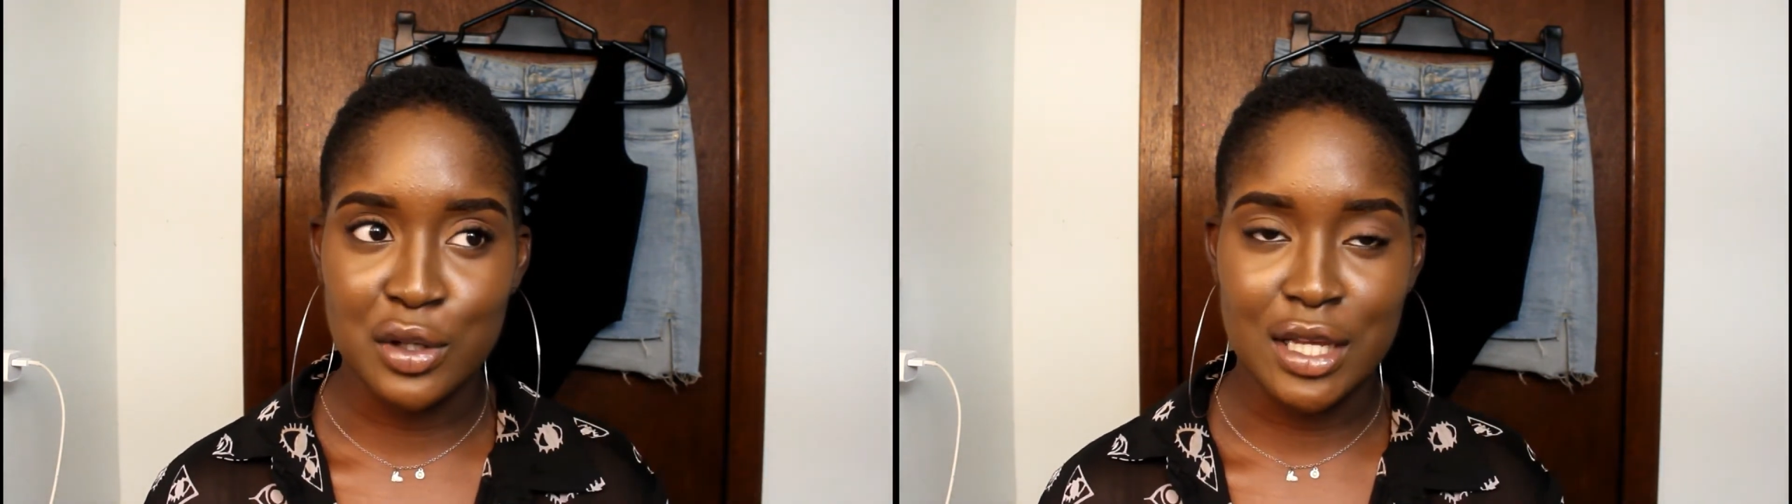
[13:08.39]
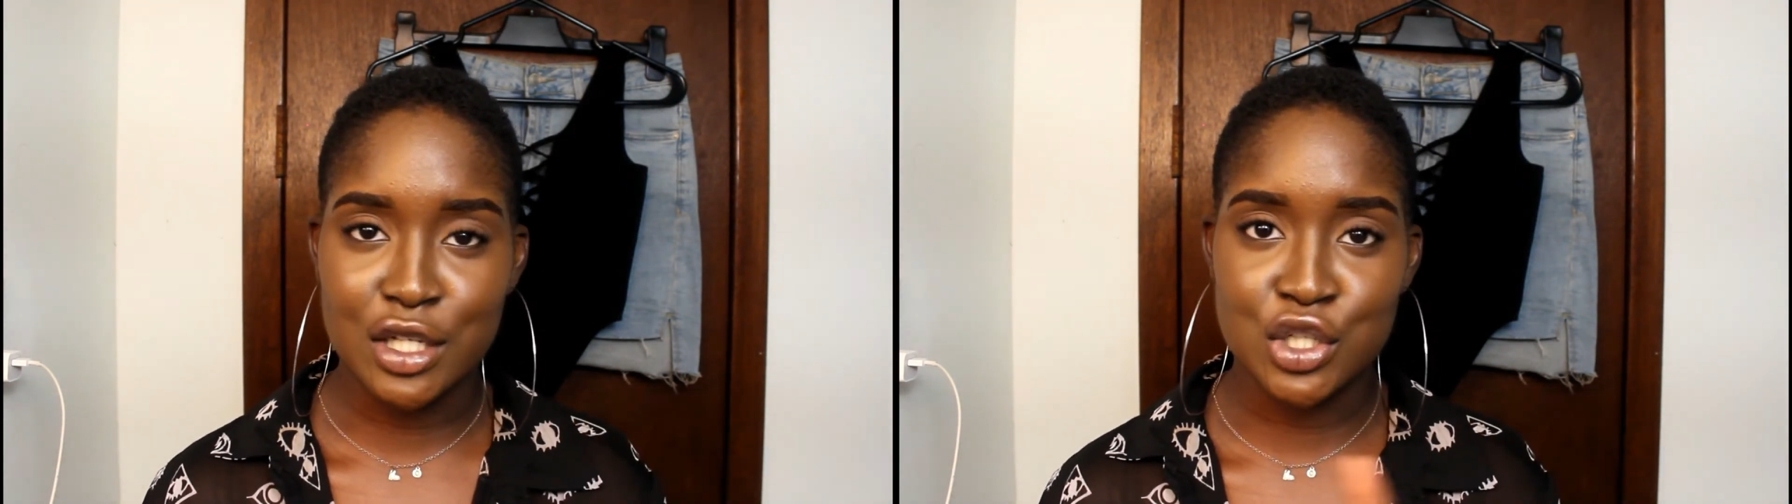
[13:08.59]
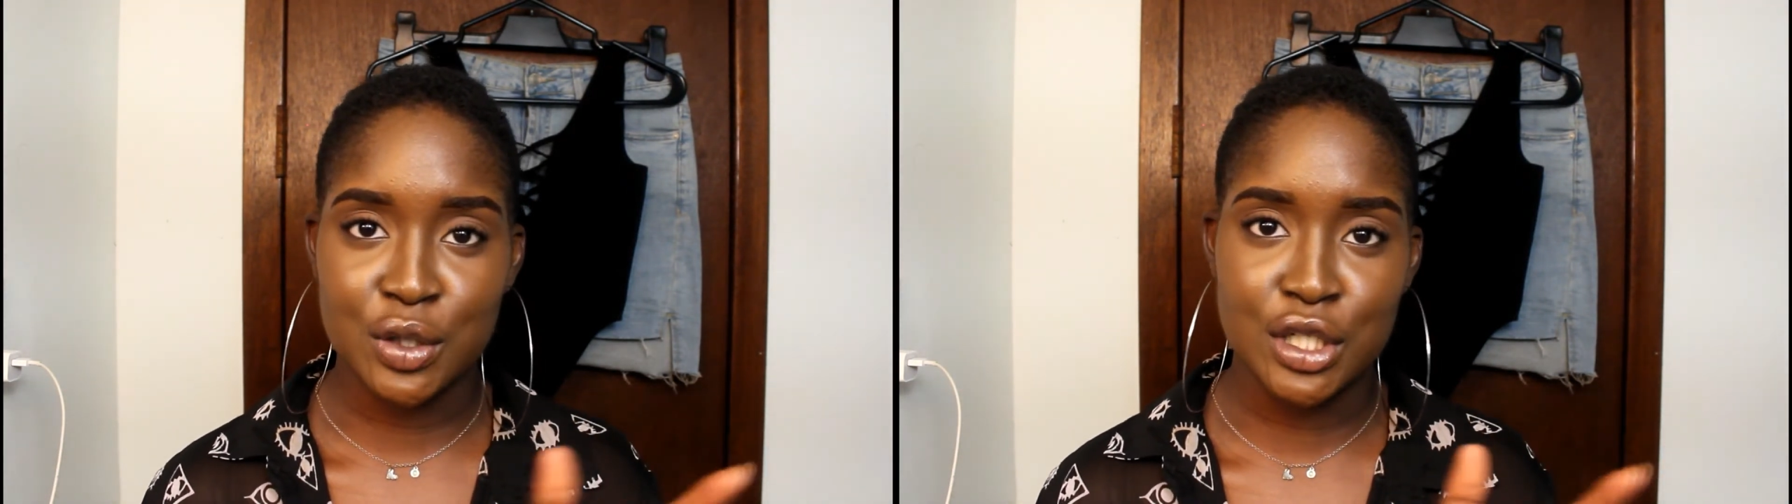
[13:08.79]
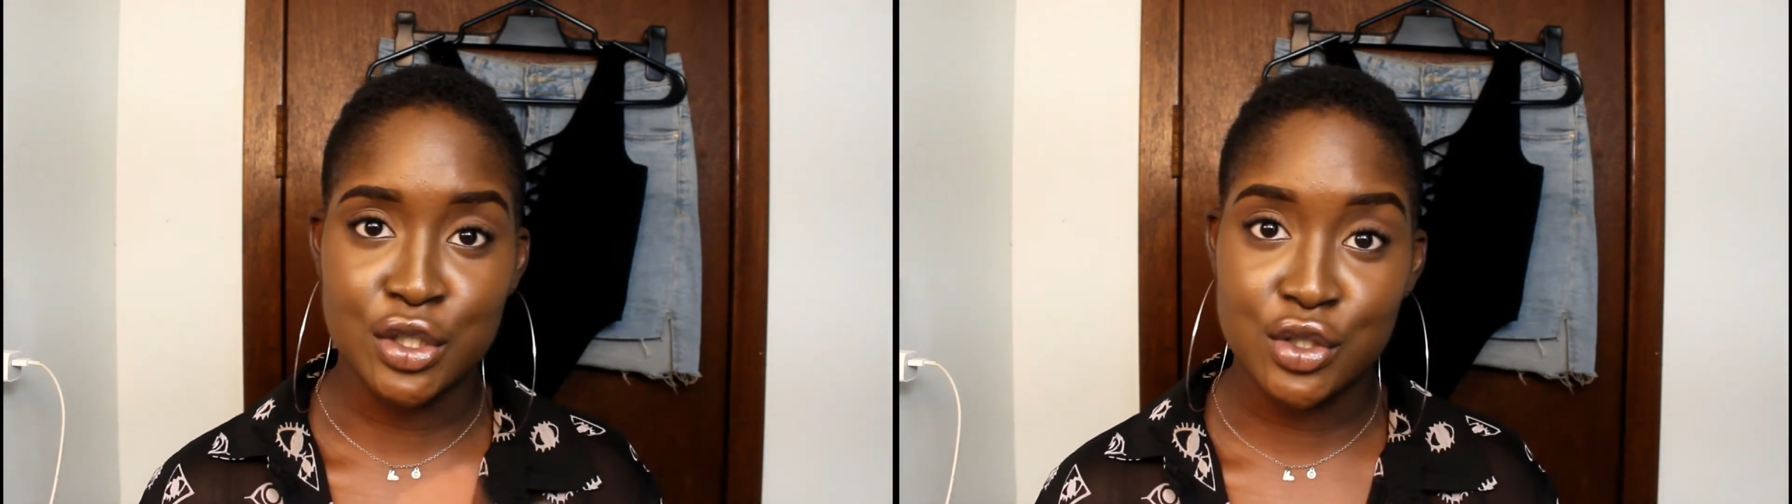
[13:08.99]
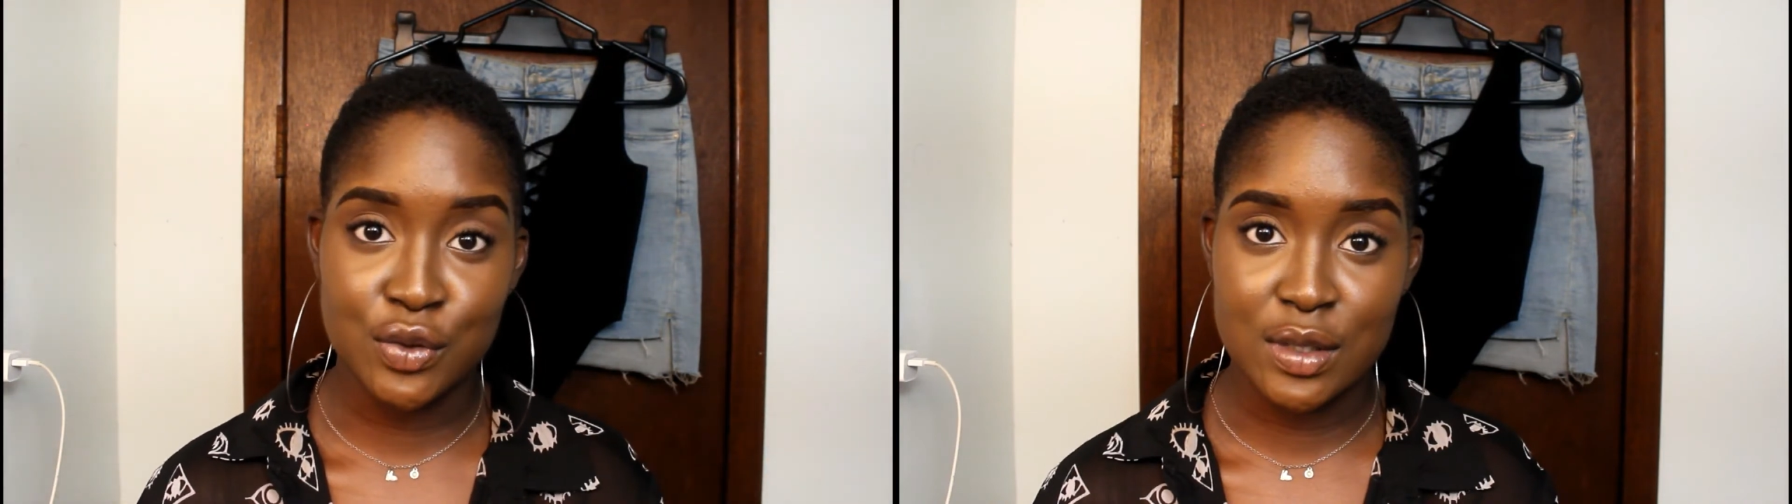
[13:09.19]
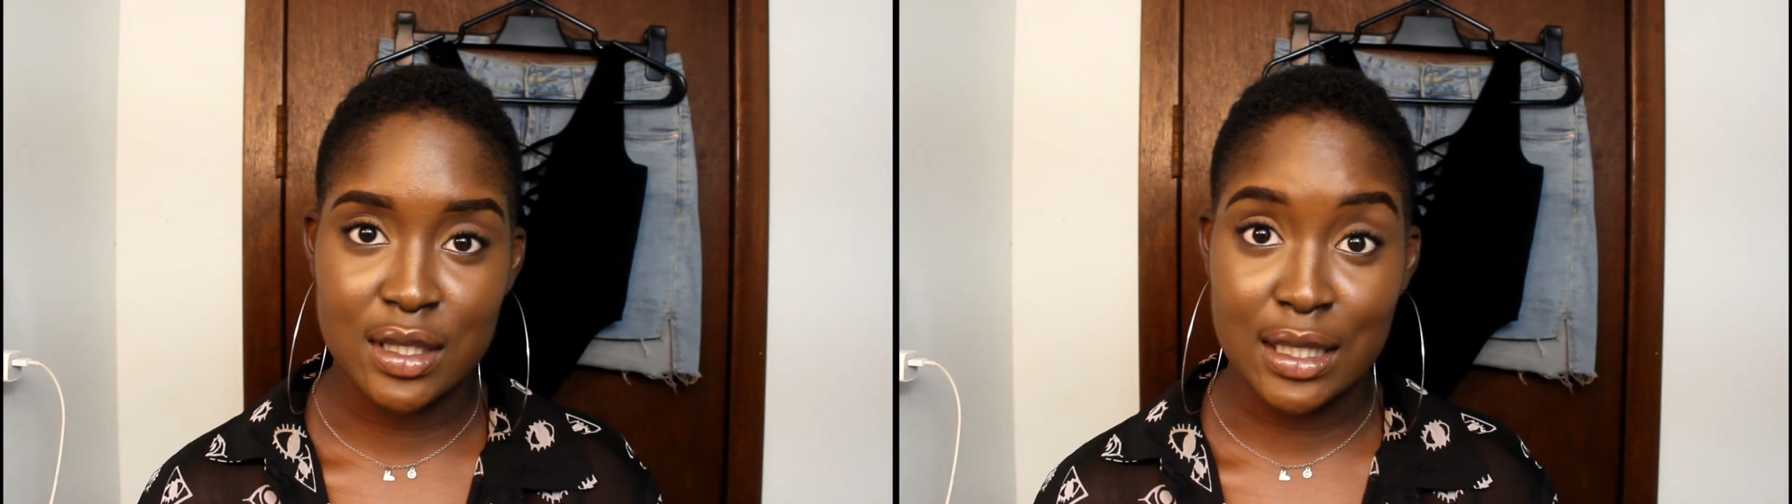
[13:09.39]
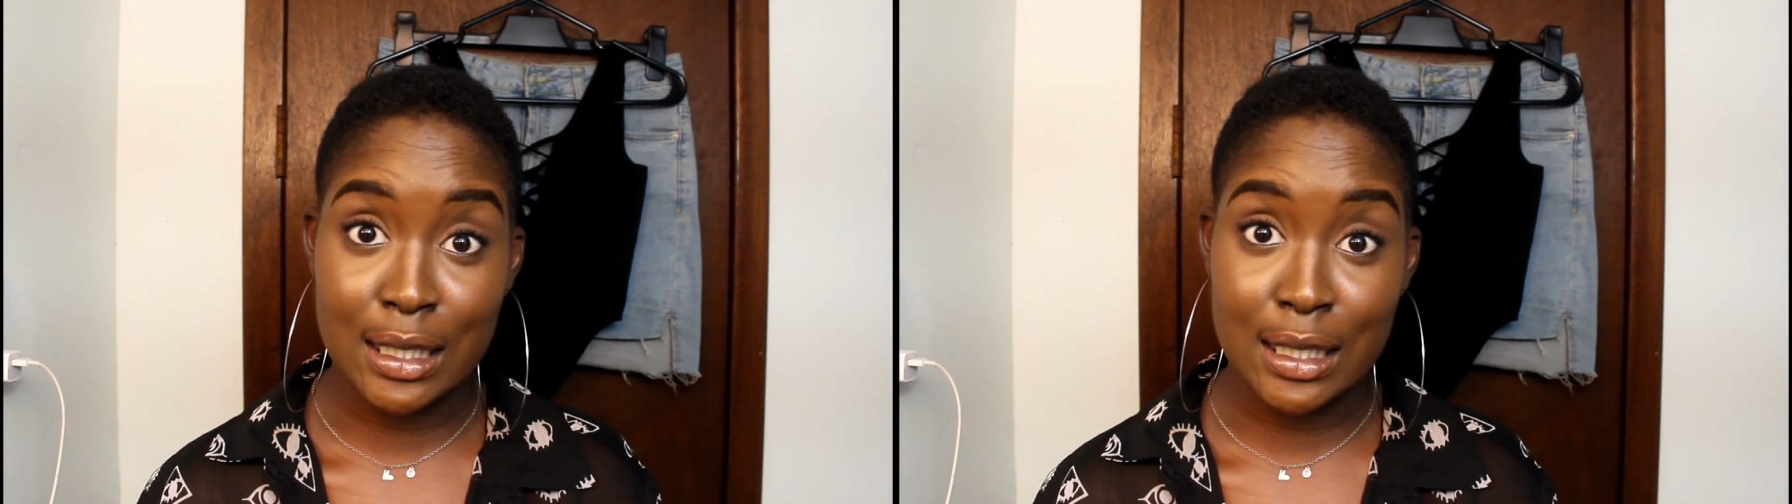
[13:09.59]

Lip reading: or like training shoes in